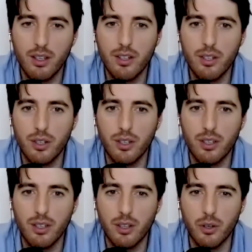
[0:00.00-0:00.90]
Sure.
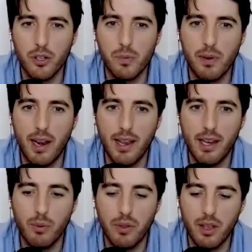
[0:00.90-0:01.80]
You know? You're just
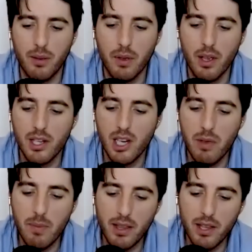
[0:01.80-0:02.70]
playing with him. Tell
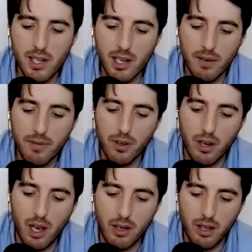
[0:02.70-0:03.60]
me about this significant
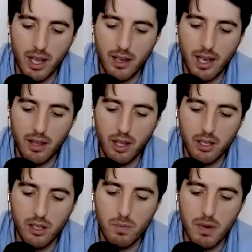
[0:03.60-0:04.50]
other. How
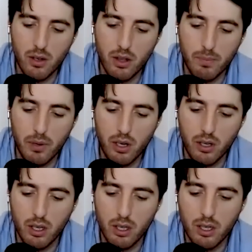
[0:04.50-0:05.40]
did you meet on the blog?